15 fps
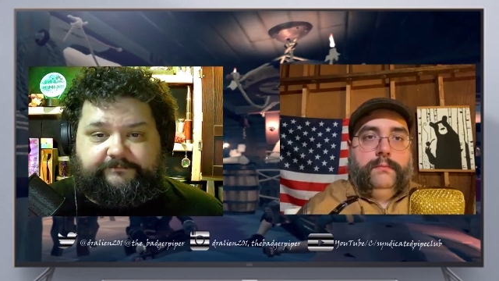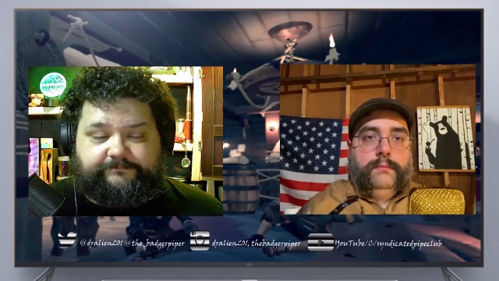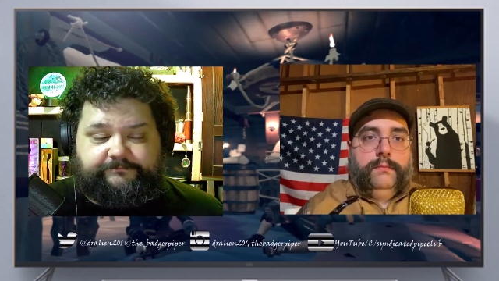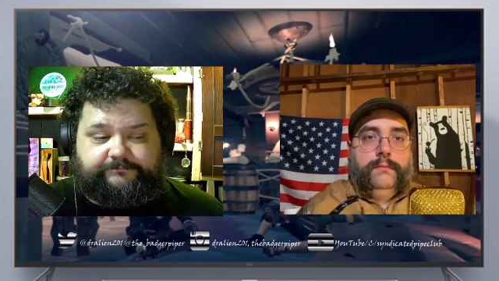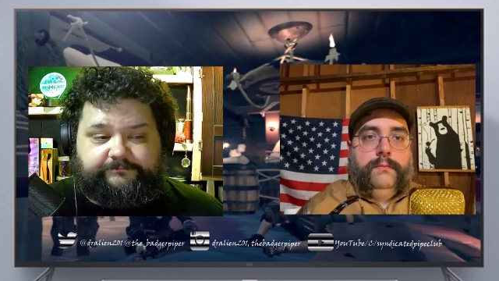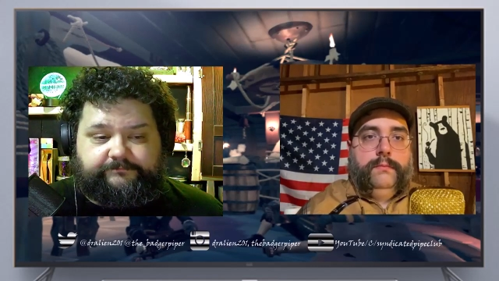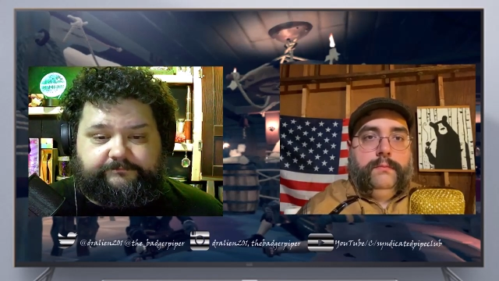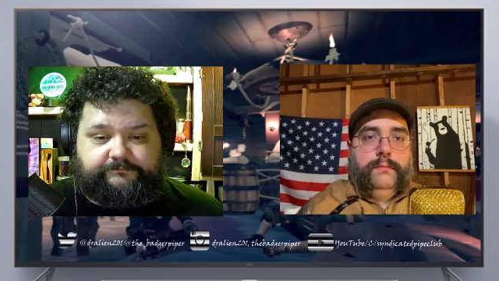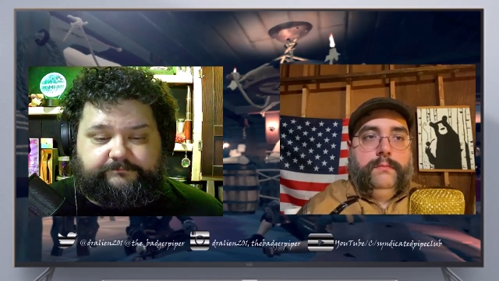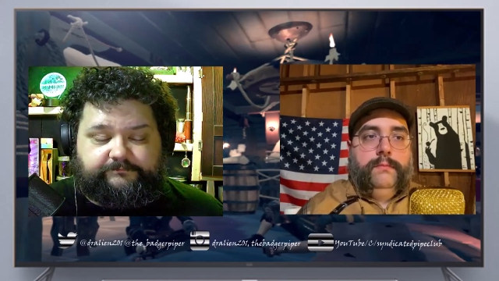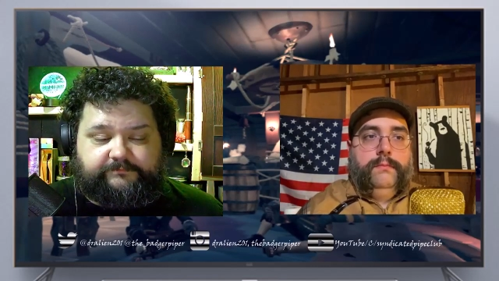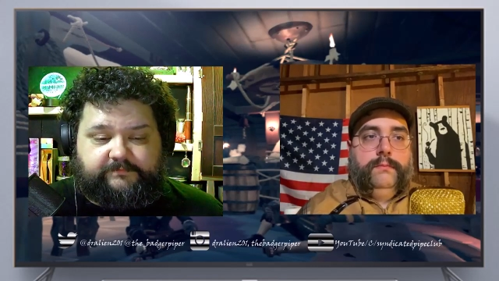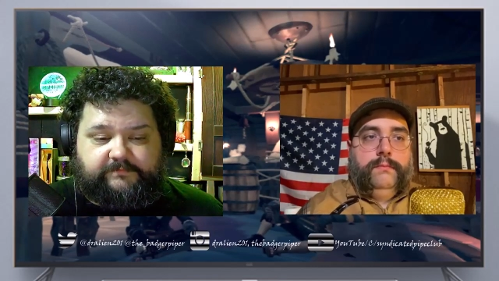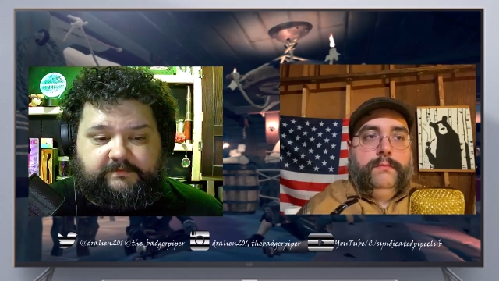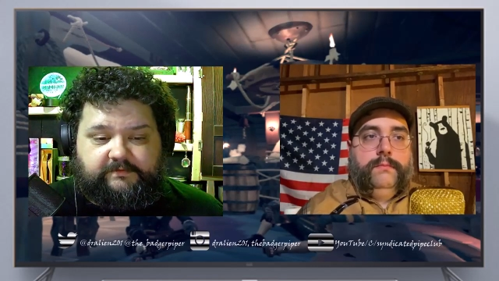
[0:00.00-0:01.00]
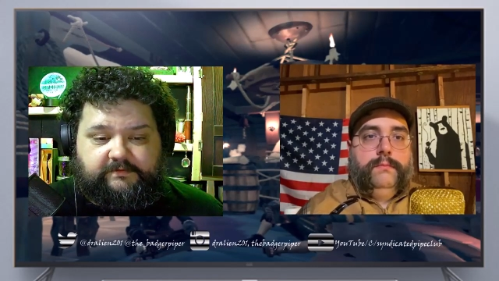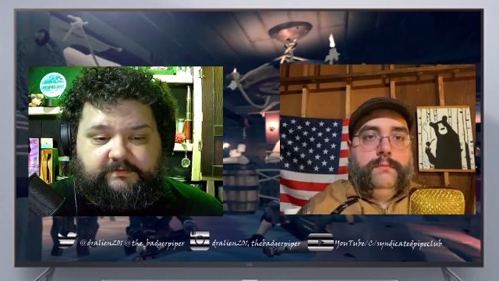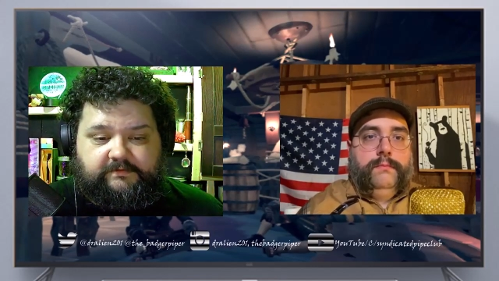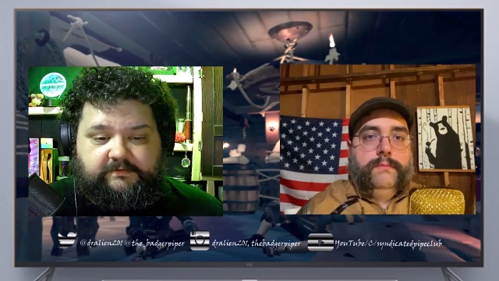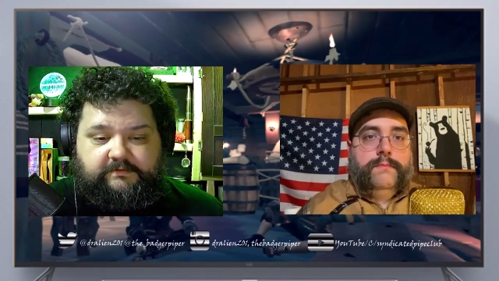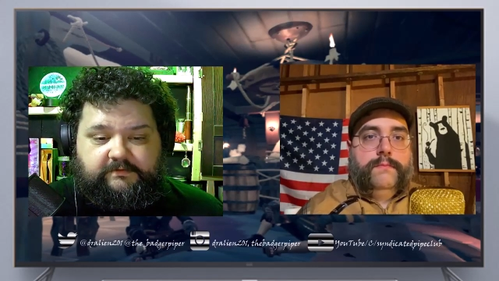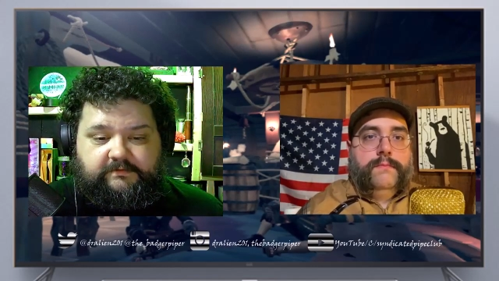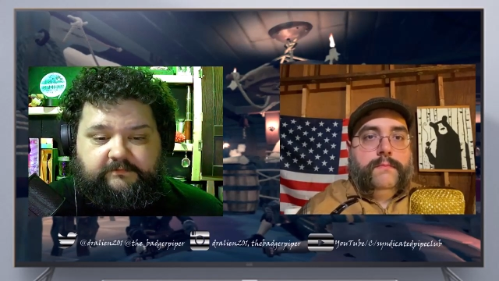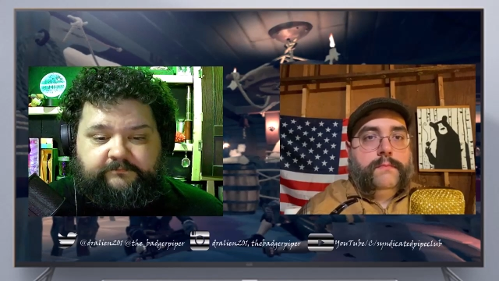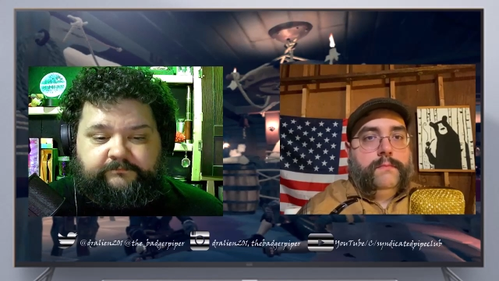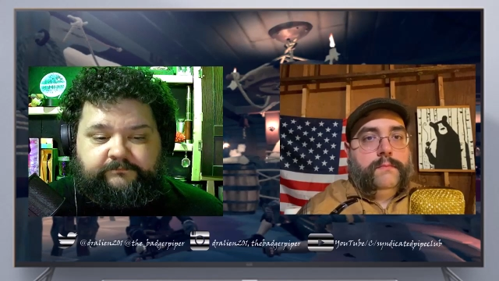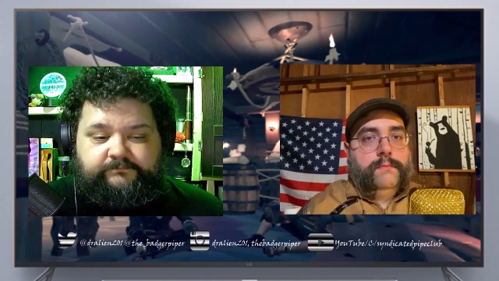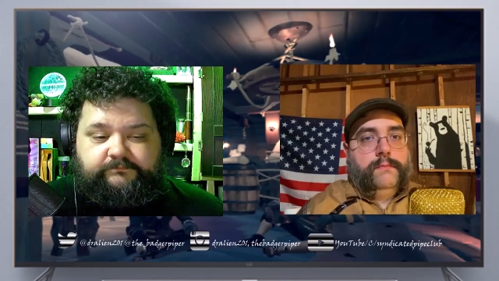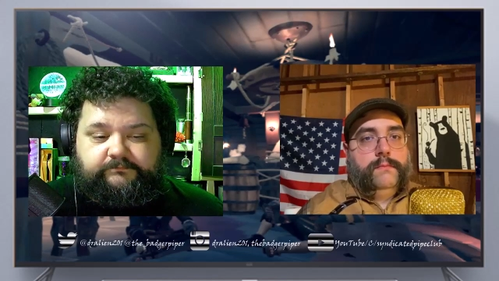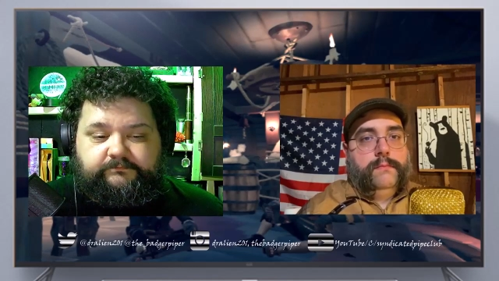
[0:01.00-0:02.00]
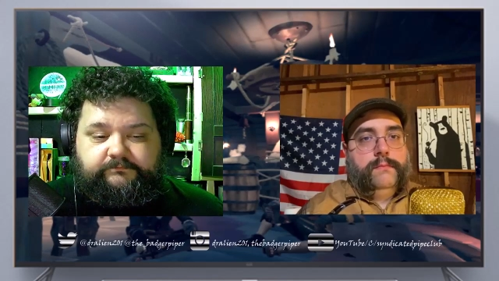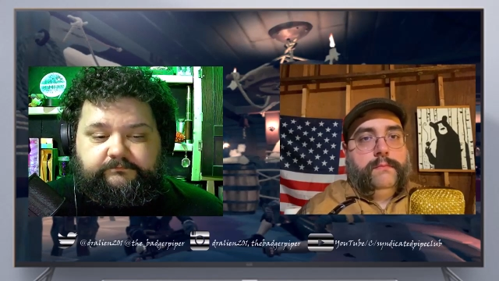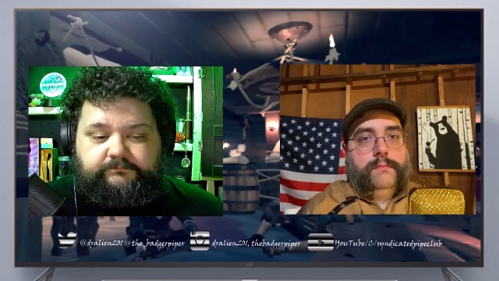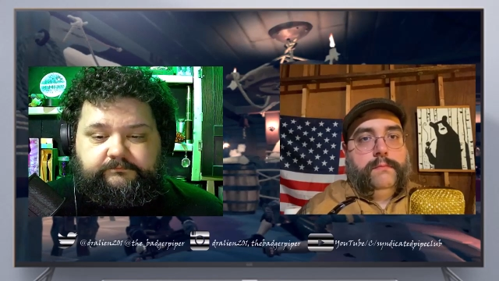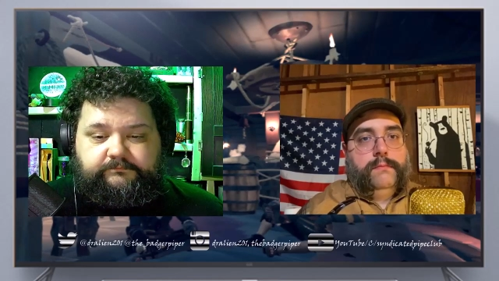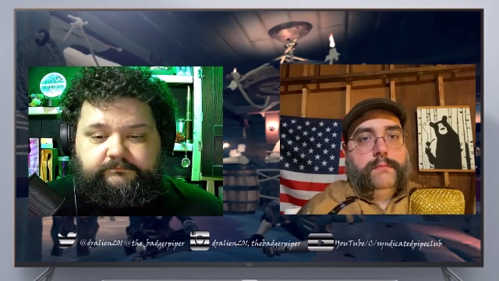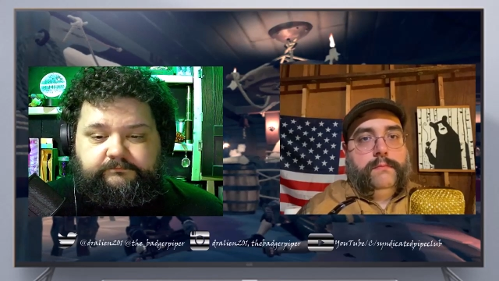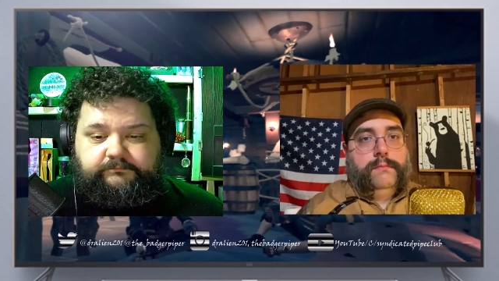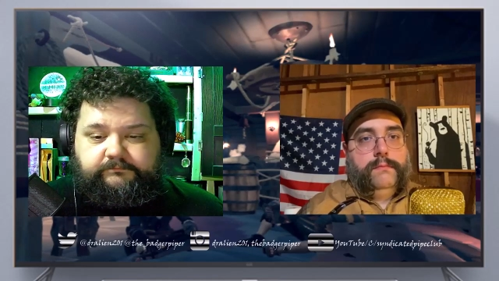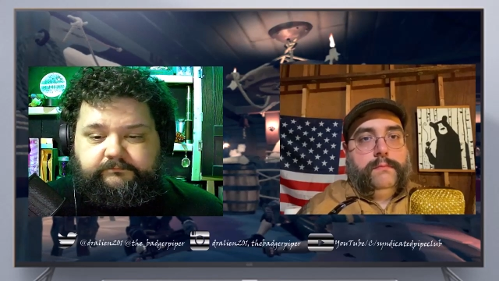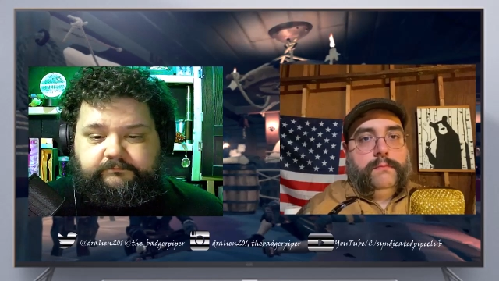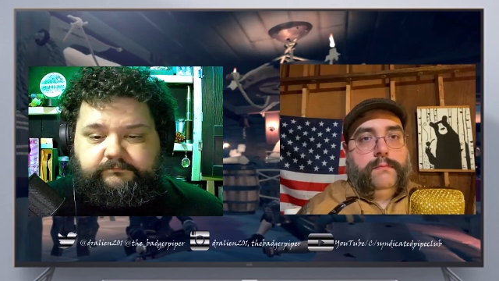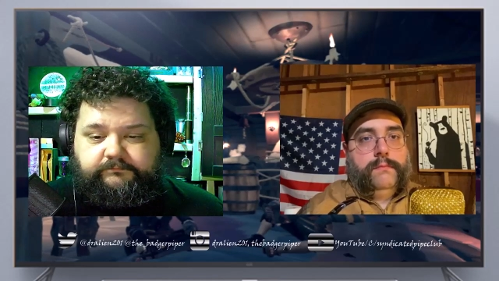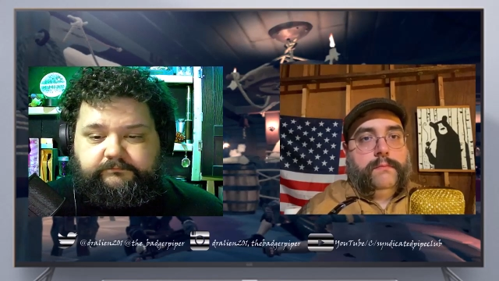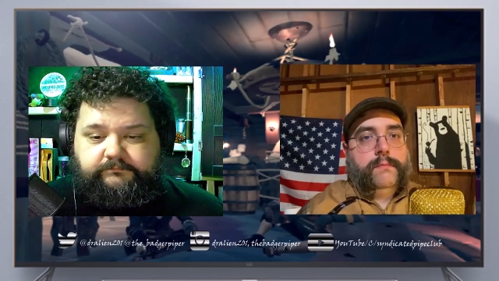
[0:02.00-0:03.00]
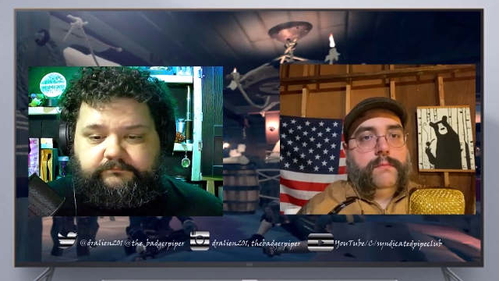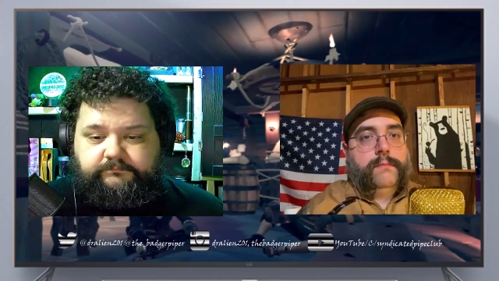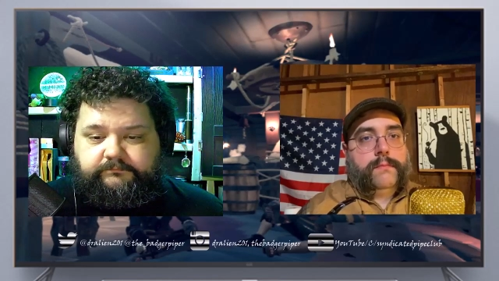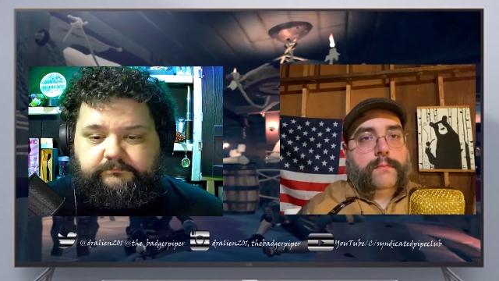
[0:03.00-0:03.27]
(silence)